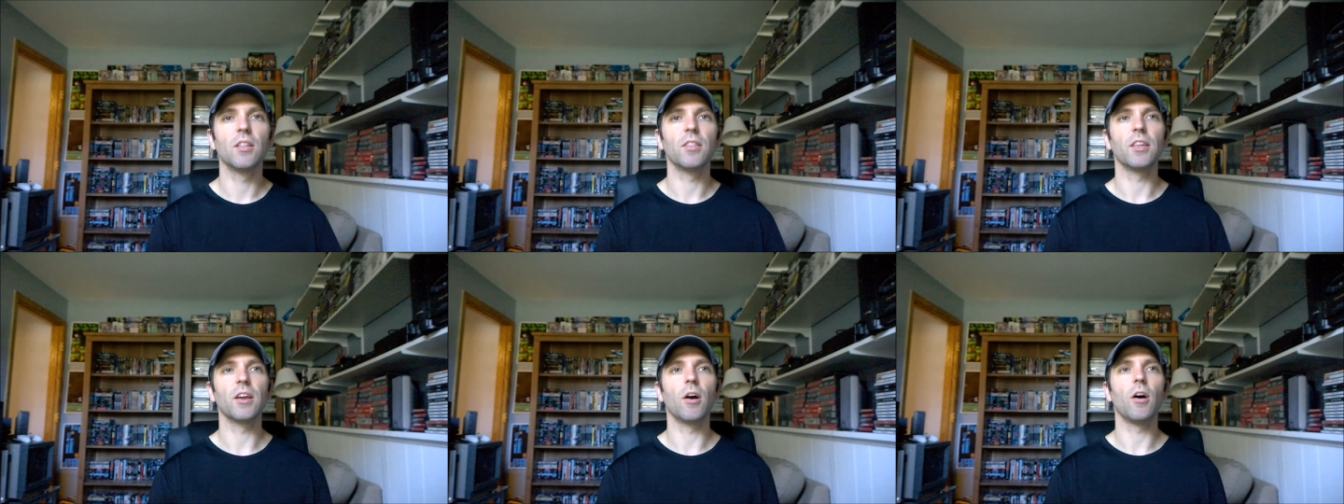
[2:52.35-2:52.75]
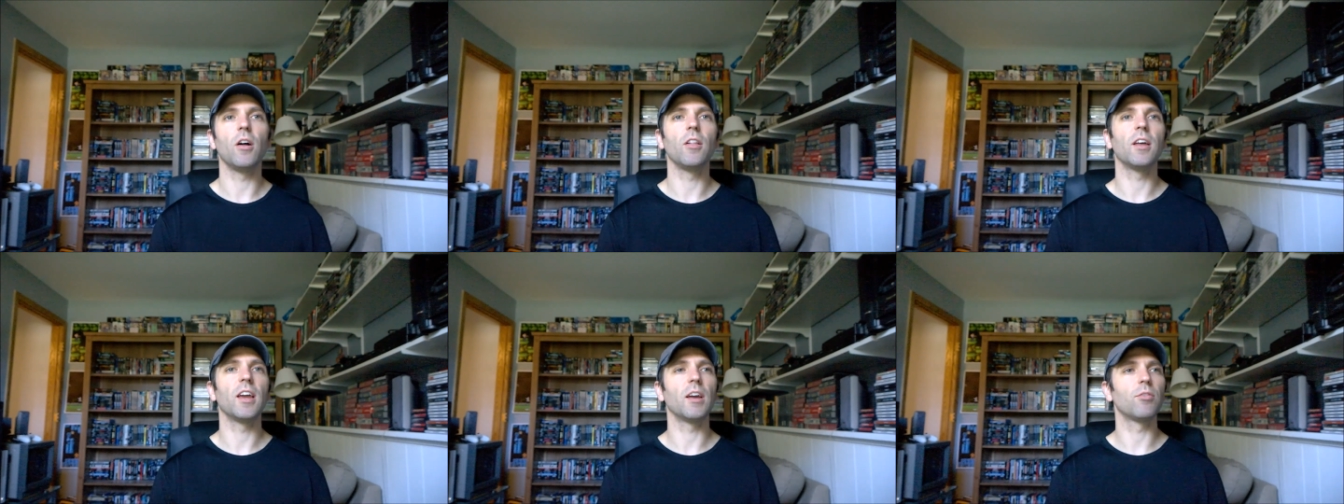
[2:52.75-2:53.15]
They
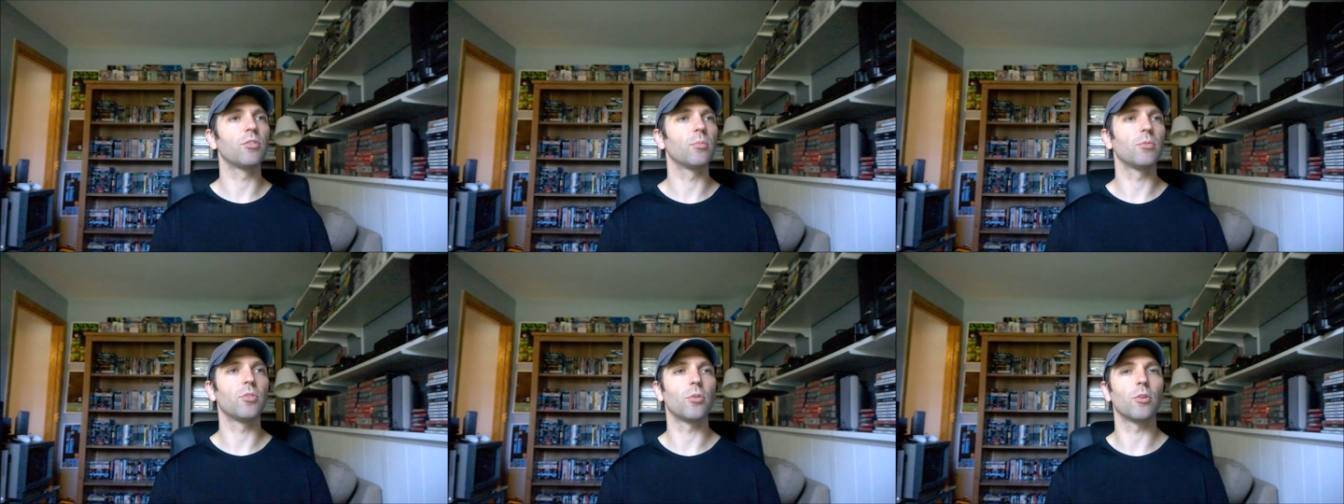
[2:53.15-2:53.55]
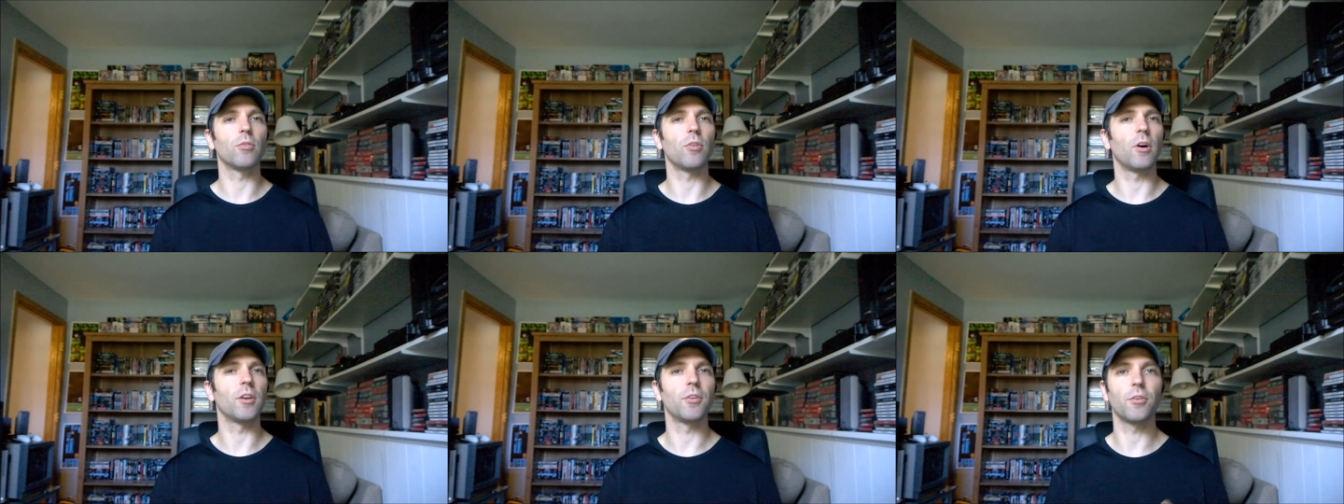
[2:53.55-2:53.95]
all have some sort
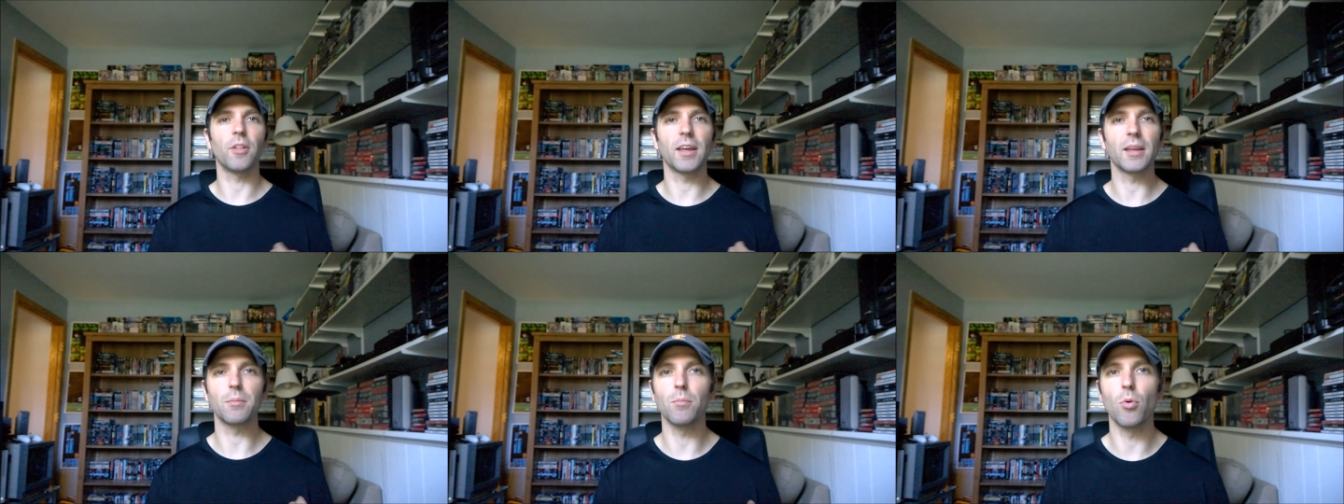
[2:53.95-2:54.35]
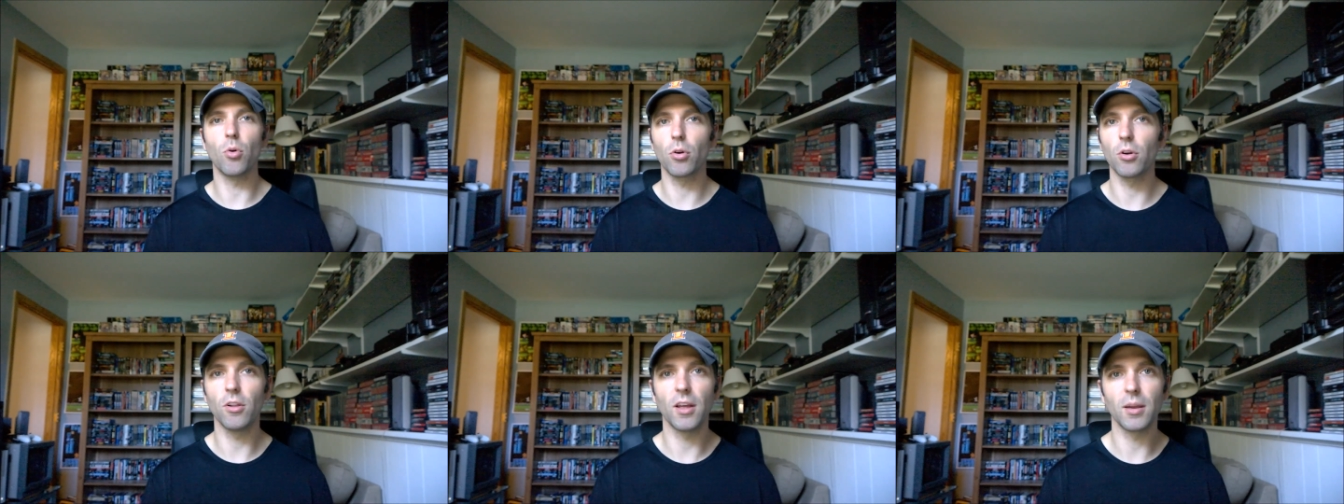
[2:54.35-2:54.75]
of underlying
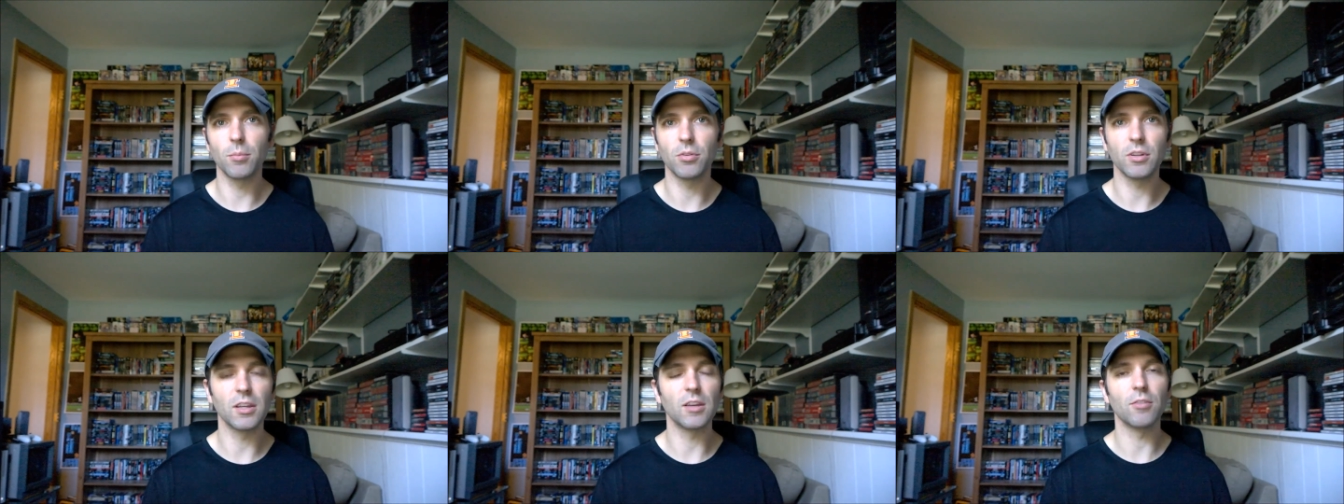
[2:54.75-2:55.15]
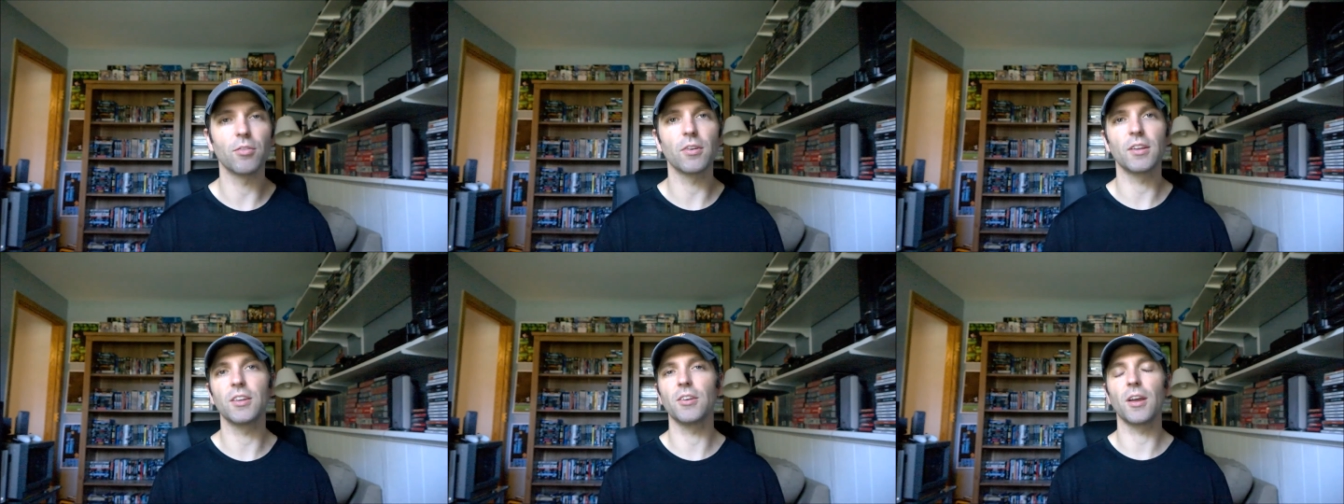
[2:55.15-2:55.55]
moral, I
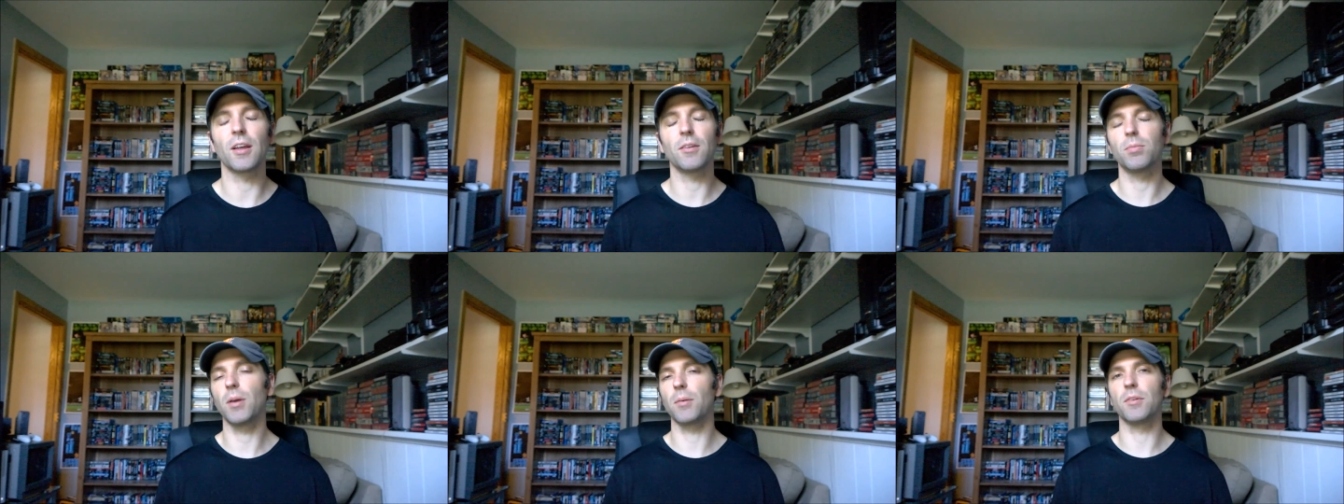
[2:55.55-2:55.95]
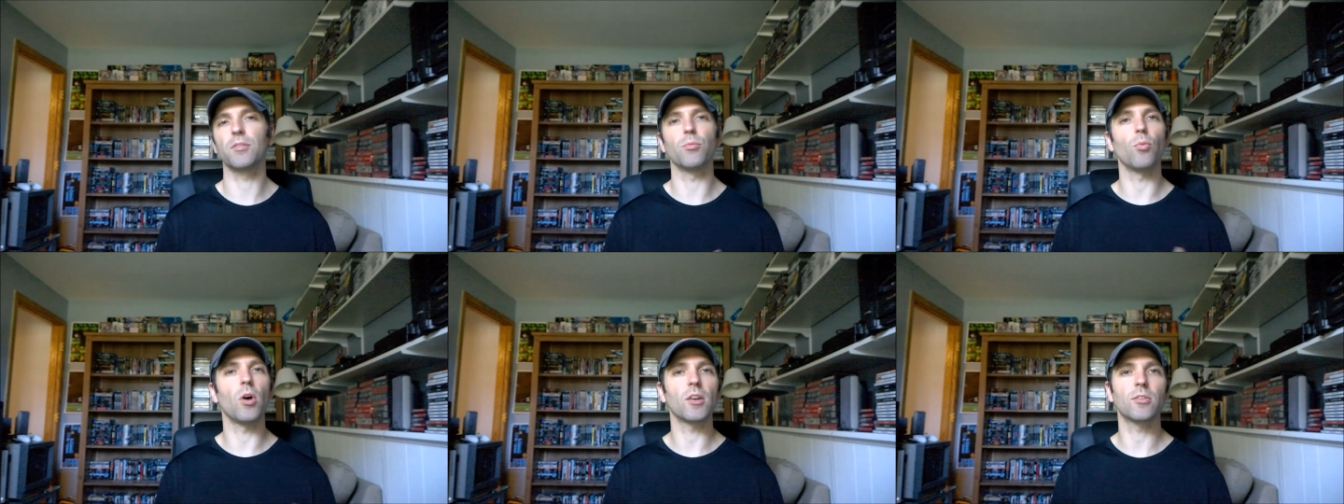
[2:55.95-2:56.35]
believe. Yeah, you probably have
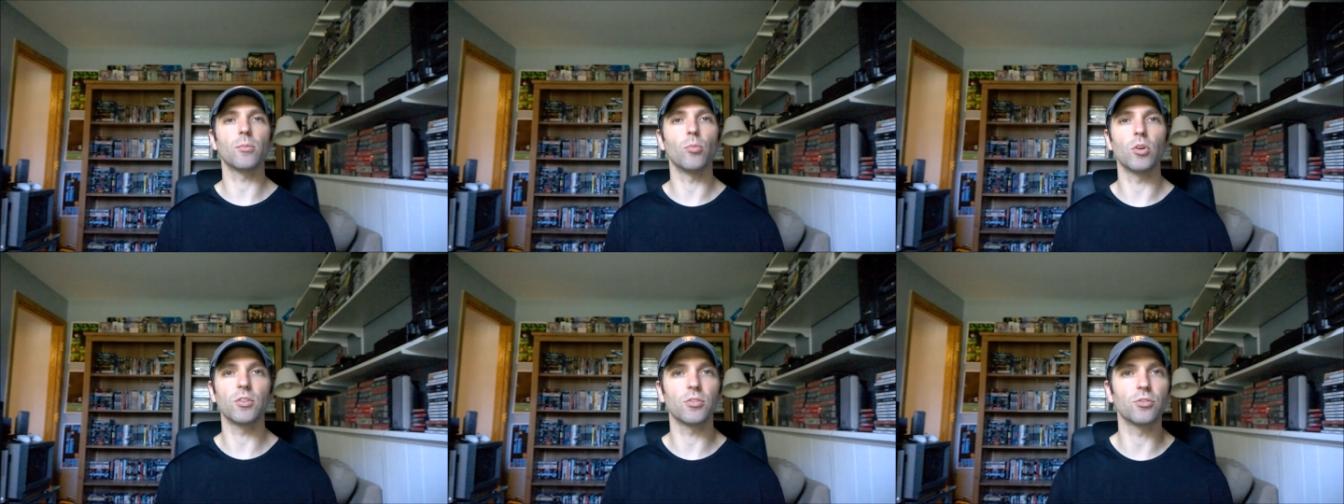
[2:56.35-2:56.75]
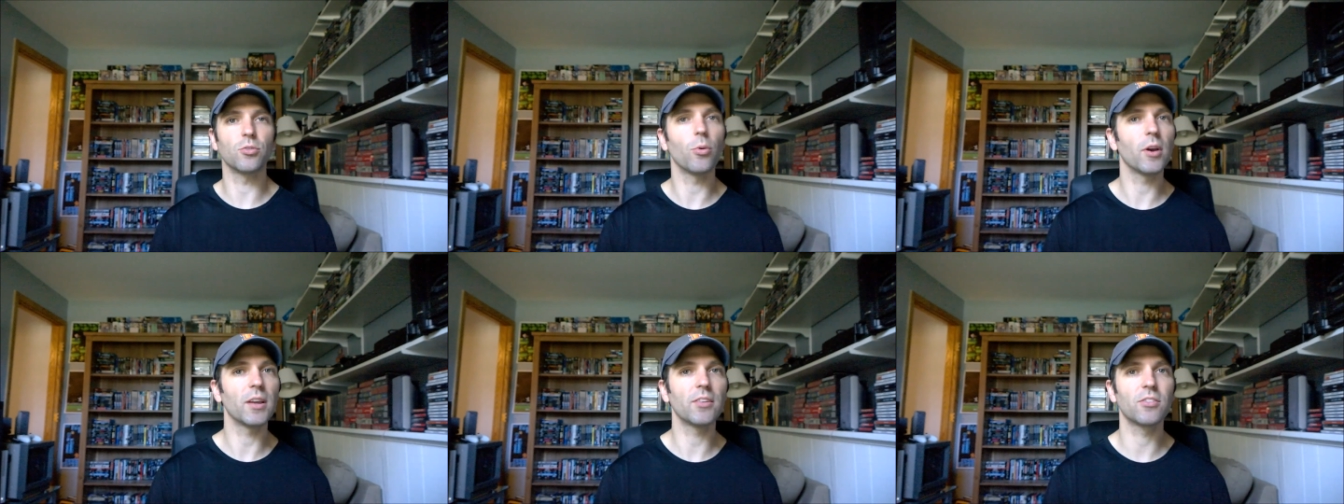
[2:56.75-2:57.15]
to watch them once or
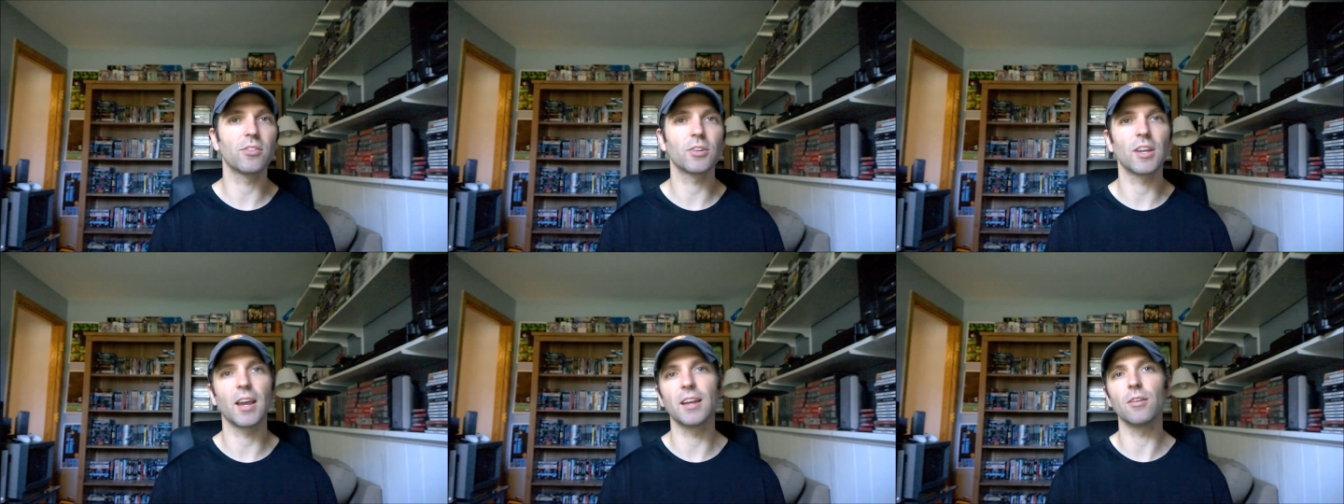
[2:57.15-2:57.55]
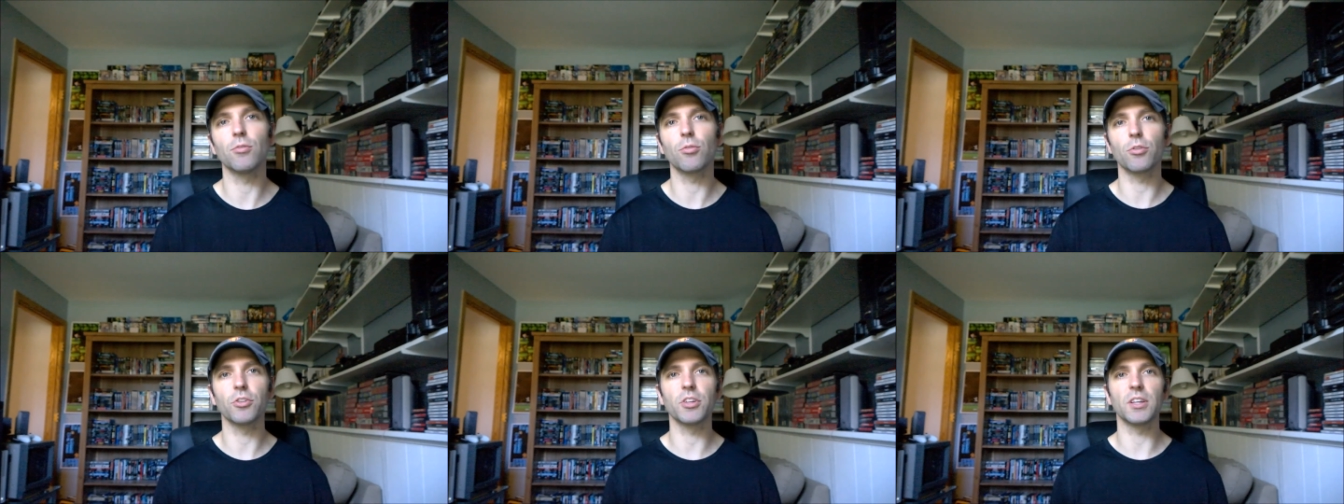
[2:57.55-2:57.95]
twice to kind of
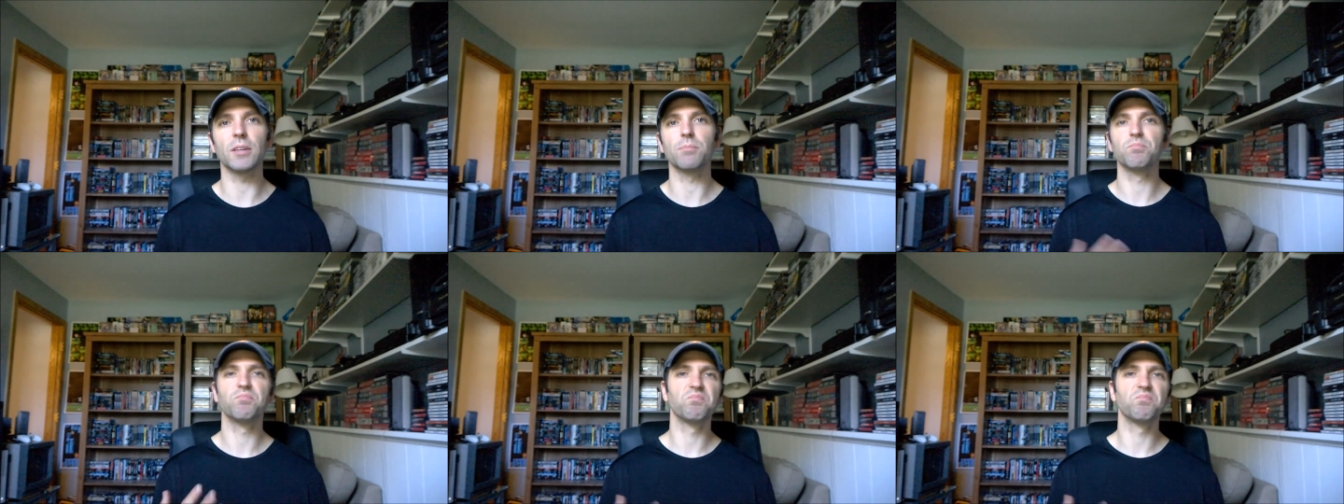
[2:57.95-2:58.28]
really,